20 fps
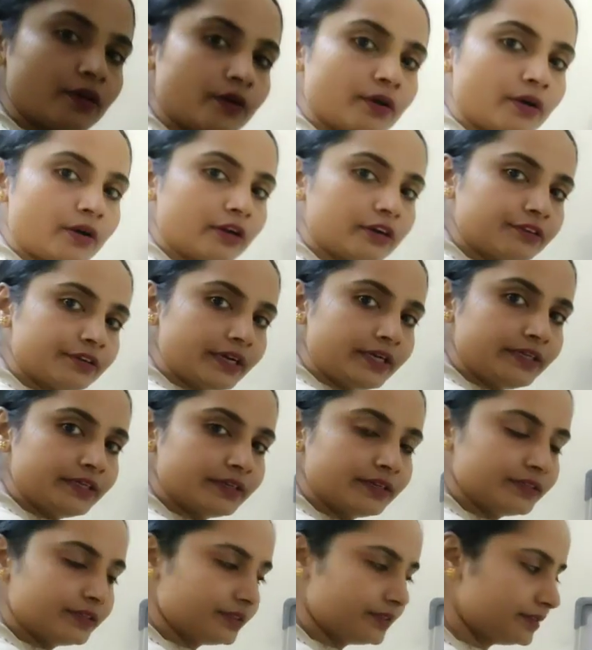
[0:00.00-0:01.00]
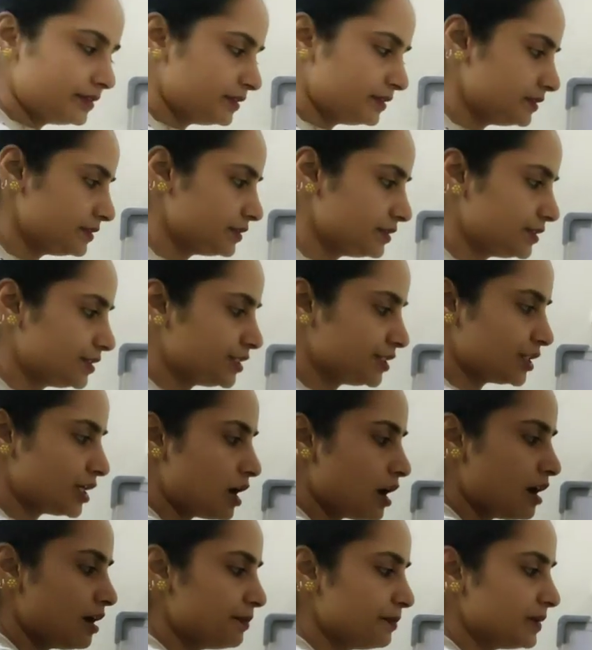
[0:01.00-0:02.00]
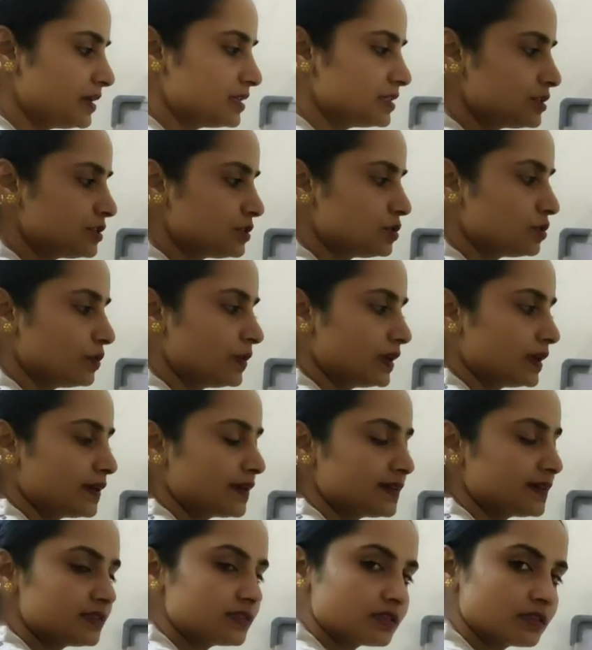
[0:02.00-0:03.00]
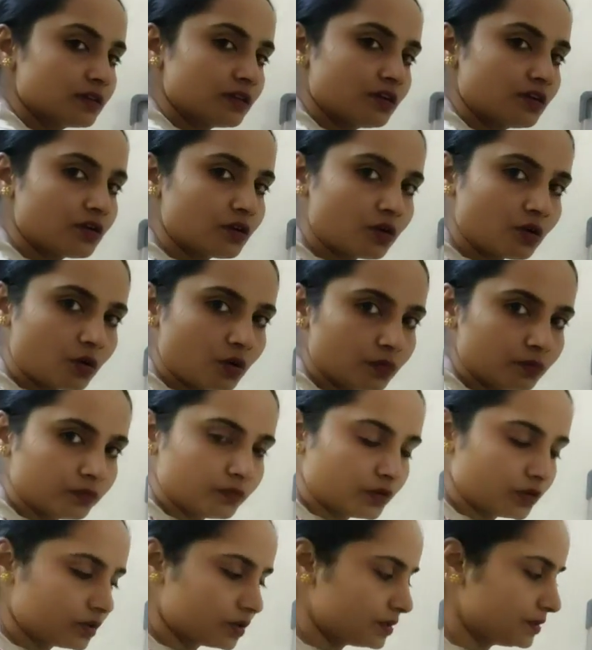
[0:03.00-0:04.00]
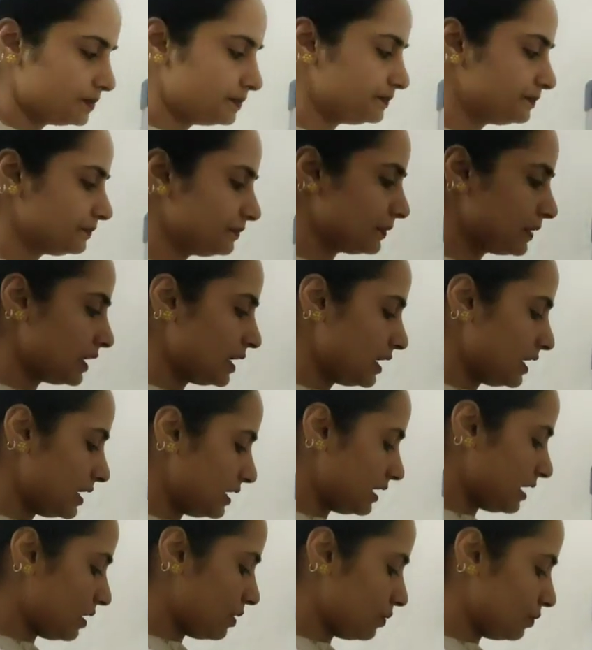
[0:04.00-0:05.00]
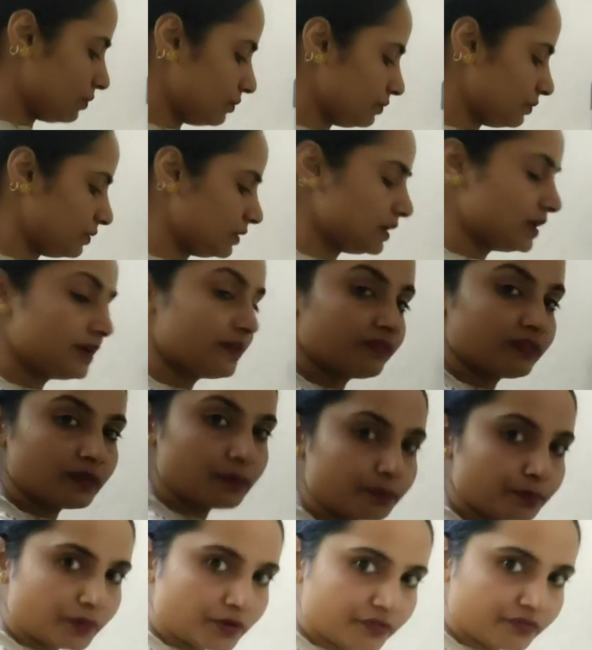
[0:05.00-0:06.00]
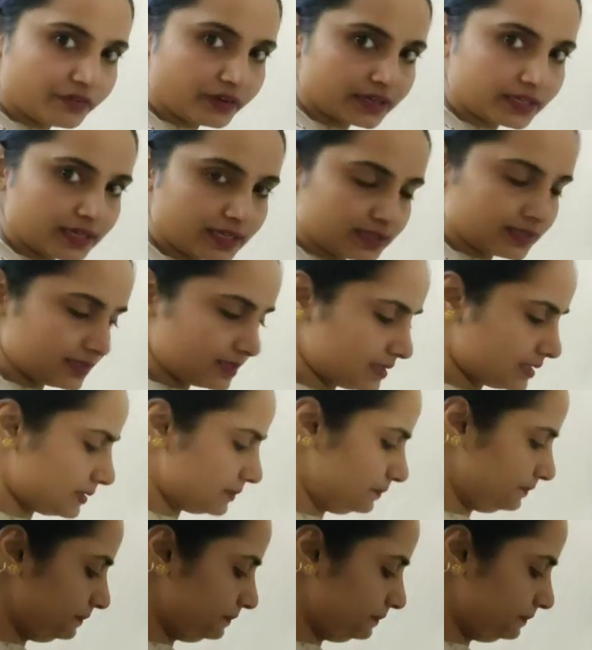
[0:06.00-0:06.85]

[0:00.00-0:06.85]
Alright, Shyam is doing his homework. Now, the perfect tense.